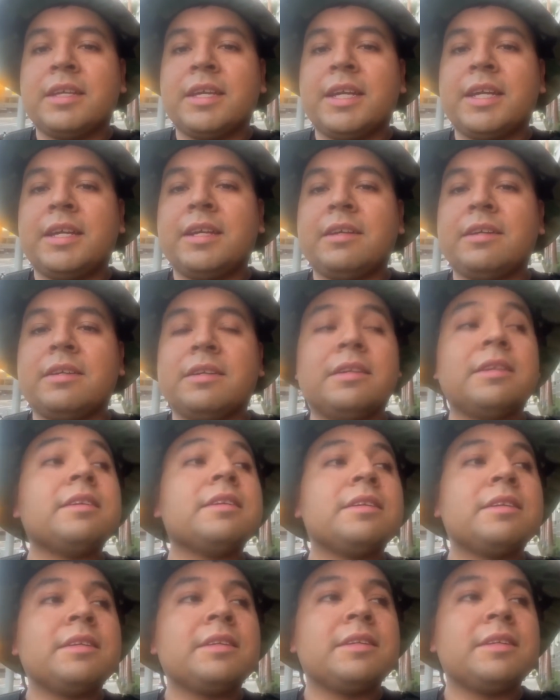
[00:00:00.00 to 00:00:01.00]
Yeah.
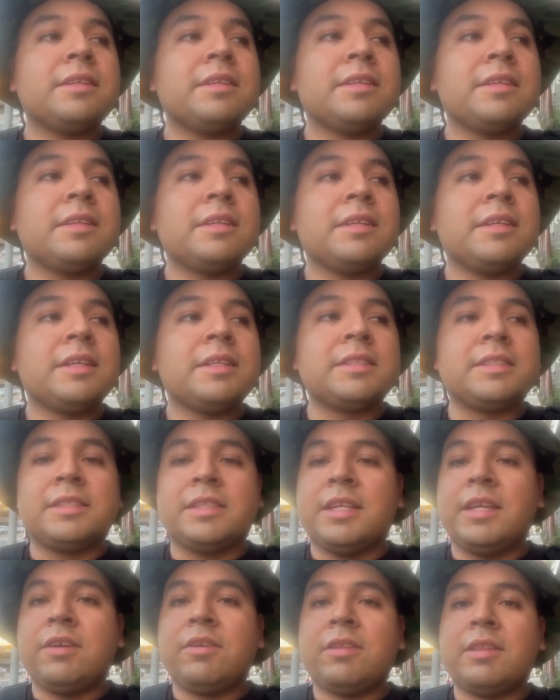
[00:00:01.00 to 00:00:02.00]

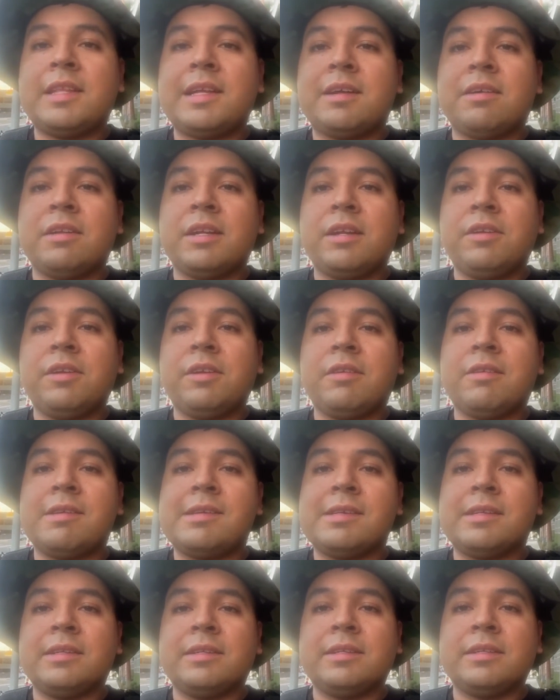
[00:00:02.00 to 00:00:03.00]
Still down,
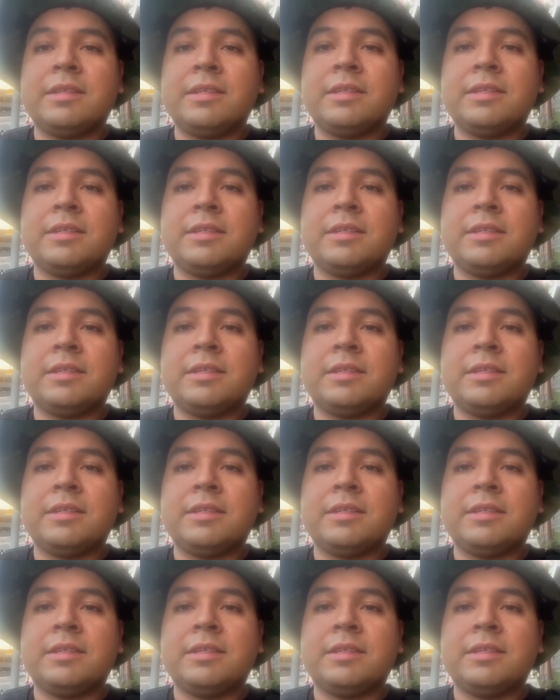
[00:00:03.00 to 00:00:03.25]
everyone.